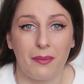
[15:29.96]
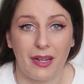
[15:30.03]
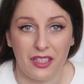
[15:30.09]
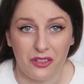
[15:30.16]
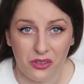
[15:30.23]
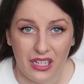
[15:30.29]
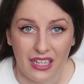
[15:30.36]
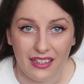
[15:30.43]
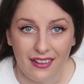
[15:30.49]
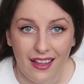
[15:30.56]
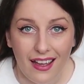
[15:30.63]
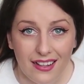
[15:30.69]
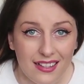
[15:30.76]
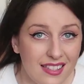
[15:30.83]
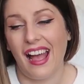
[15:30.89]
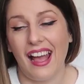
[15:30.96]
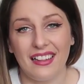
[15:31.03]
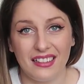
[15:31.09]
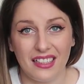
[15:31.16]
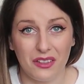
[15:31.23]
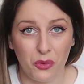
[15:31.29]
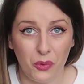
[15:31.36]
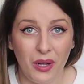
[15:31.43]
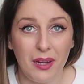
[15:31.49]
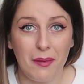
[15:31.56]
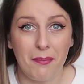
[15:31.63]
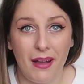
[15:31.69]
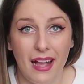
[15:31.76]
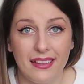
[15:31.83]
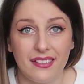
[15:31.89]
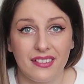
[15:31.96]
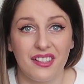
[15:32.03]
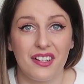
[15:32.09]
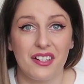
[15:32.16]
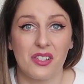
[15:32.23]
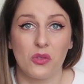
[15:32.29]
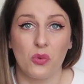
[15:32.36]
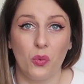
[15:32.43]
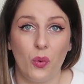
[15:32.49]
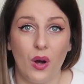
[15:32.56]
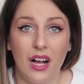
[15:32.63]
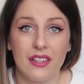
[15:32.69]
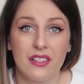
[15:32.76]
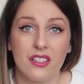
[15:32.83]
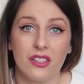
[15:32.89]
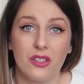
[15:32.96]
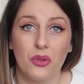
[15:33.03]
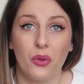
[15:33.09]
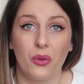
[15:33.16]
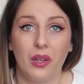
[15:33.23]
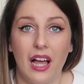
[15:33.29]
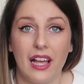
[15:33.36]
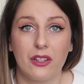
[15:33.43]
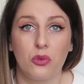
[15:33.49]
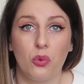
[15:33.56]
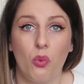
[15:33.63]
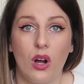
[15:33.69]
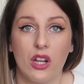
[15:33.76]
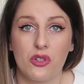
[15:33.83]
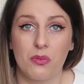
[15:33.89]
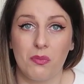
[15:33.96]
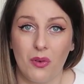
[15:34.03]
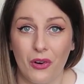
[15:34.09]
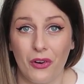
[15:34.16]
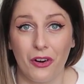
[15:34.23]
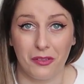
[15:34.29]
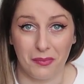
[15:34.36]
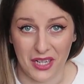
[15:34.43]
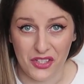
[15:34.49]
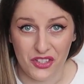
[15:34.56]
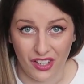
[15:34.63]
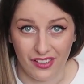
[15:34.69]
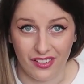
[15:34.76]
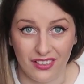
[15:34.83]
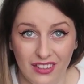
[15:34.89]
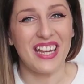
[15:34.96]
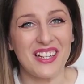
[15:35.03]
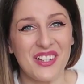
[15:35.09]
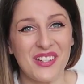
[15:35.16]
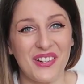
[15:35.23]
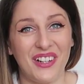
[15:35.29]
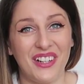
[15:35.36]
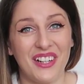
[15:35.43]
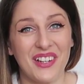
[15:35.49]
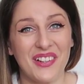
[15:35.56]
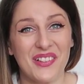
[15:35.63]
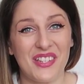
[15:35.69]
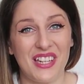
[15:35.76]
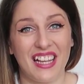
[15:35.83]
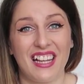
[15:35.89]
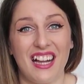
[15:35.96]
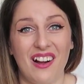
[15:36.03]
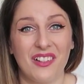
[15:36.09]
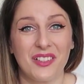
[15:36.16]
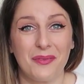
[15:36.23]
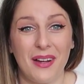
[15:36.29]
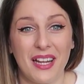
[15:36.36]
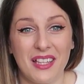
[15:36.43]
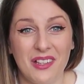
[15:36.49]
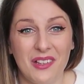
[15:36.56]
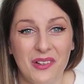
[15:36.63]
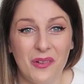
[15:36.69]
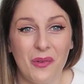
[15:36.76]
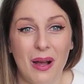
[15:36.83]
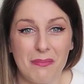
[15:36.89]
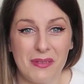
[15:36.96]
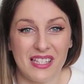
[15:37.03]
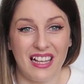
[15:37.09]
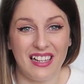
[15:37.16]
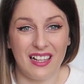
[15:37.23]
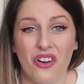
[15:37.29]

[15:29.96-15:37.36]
am I doing next, and it really matters what do you like to watch more on my channel. Make sure you check out my new website